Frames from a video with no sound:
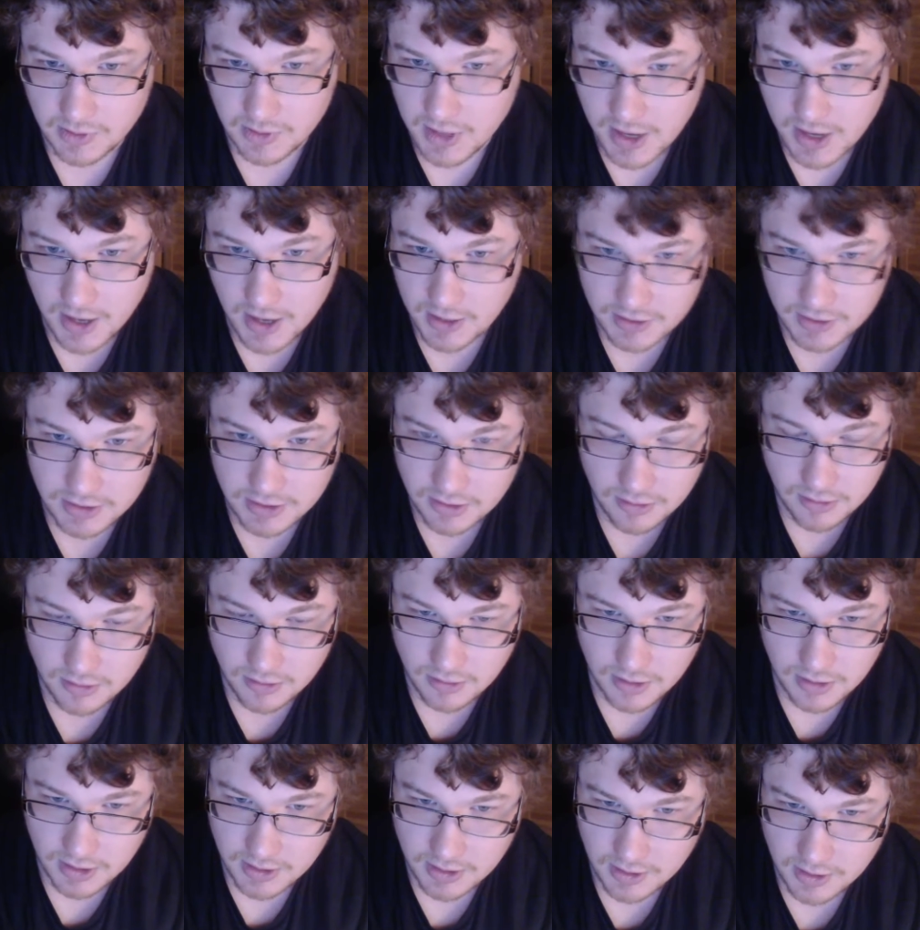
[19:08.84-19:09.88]
yeah,
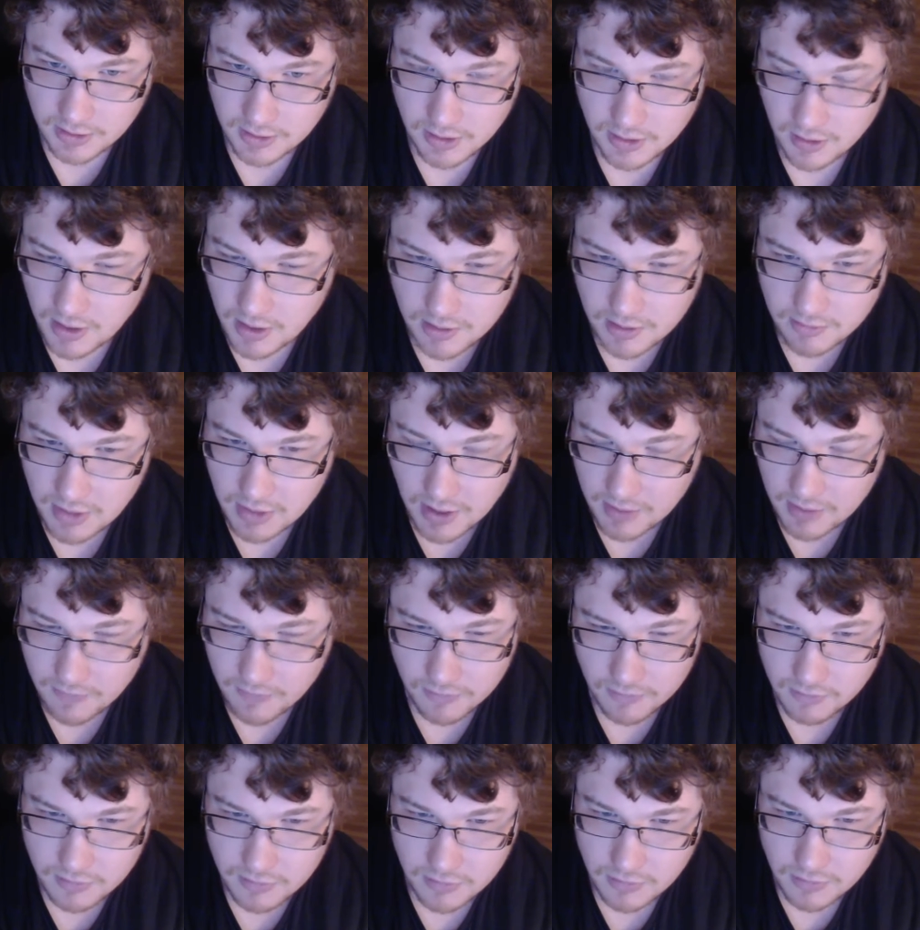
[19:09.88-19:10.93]
so, like,
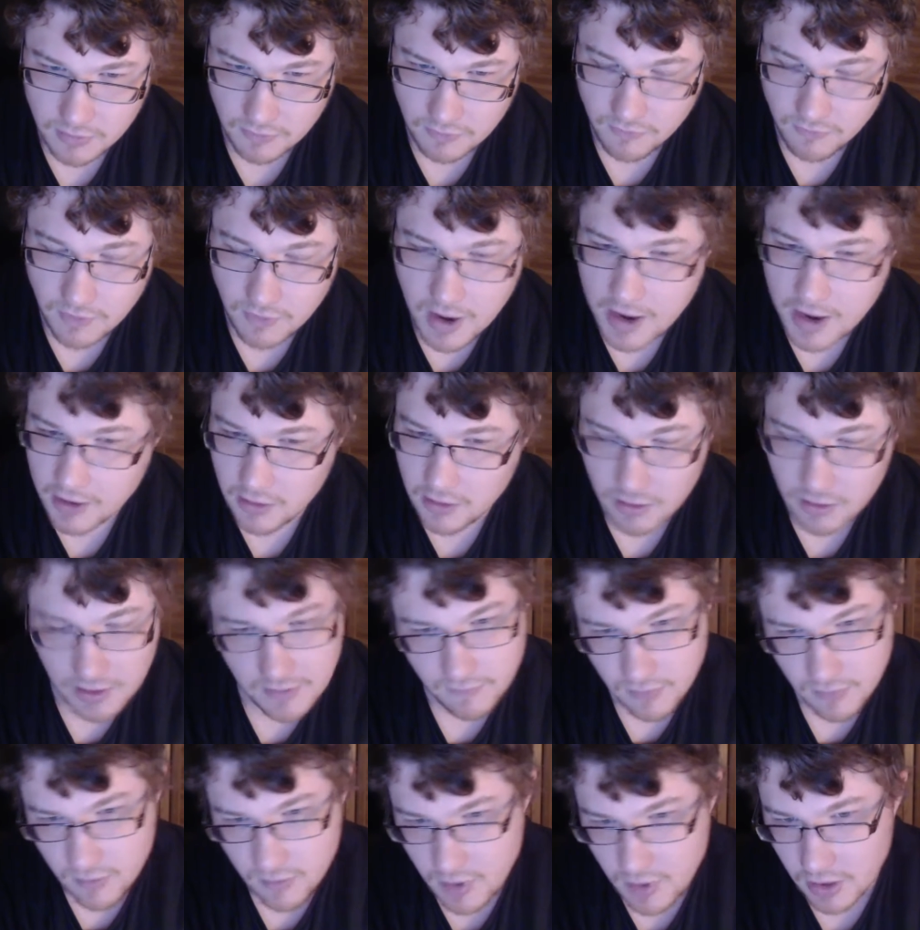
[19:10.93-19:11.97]
I'm vaguely
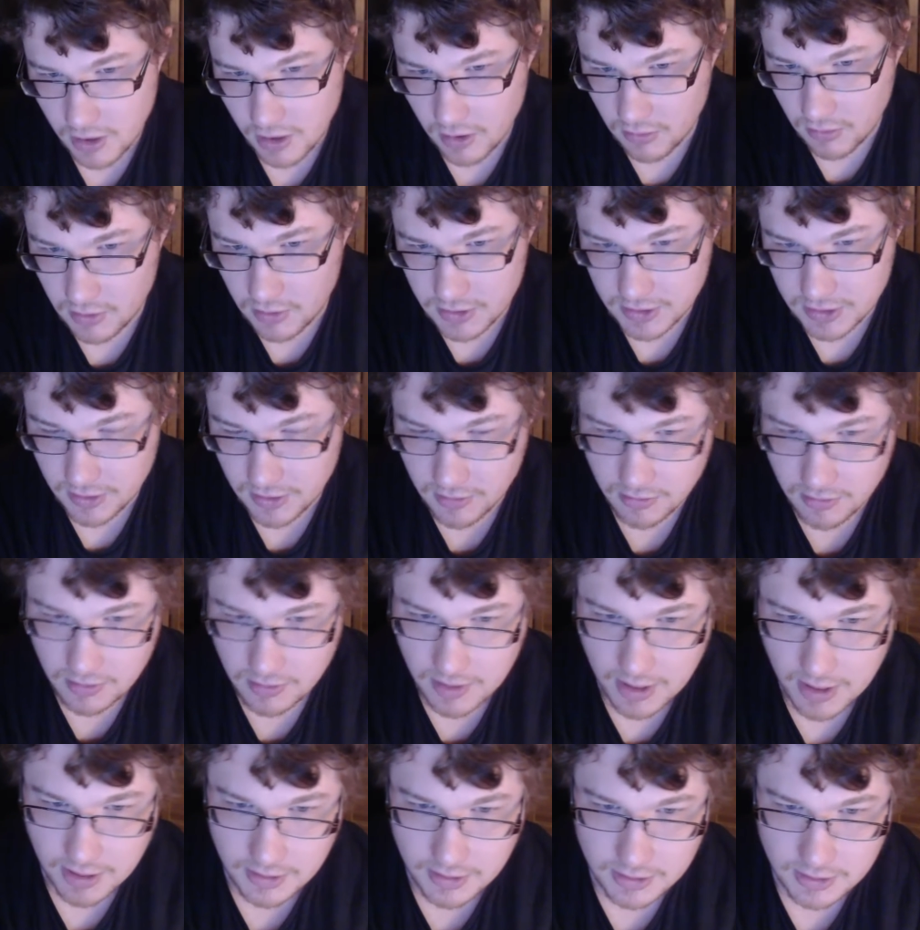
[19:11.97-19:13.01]
familiar with certain
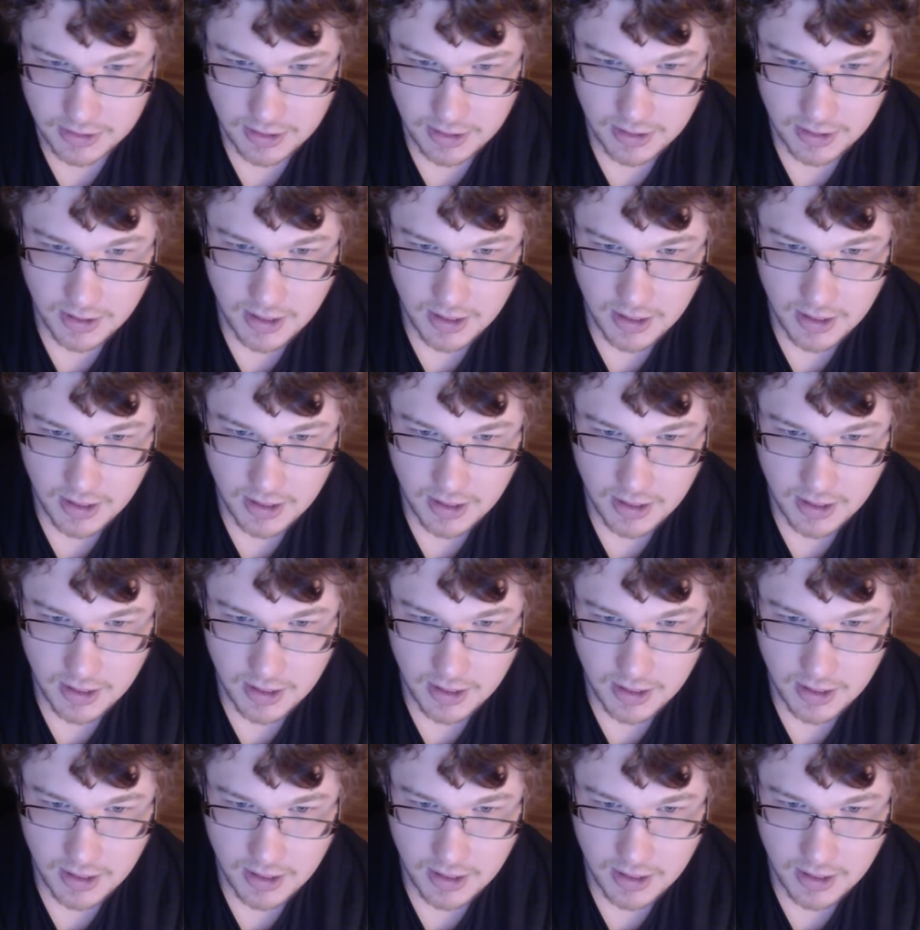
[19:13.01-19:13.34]
things.